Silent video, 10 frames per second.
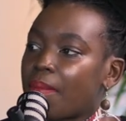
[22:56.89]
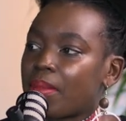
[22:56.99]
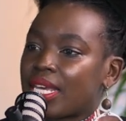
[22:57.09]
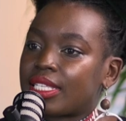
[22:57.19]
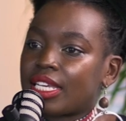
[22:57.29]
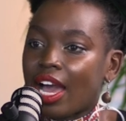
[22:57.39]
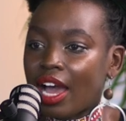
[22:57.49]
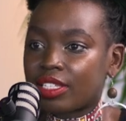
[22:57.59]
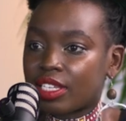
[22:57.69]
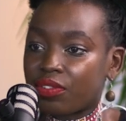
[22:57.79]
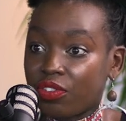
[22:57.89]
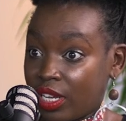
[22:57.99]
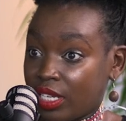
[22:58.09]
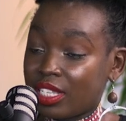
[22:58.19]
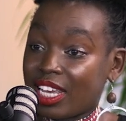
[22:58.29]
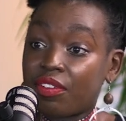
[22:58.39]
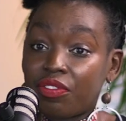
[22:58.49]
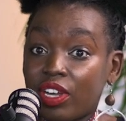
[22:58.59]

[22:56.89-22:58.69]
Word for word: amazing artist friends and mm.